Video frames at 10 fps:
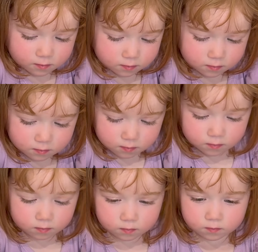encourage
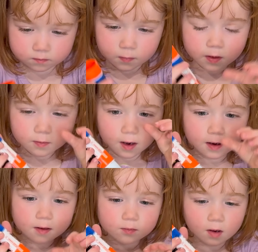you, if you are a
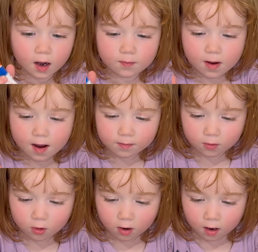working mom, that
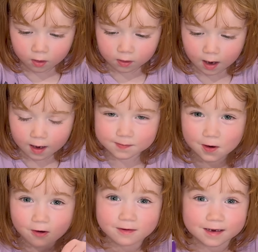you can
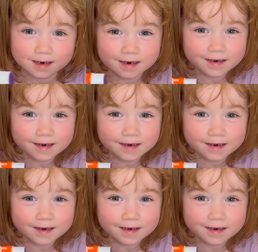do it.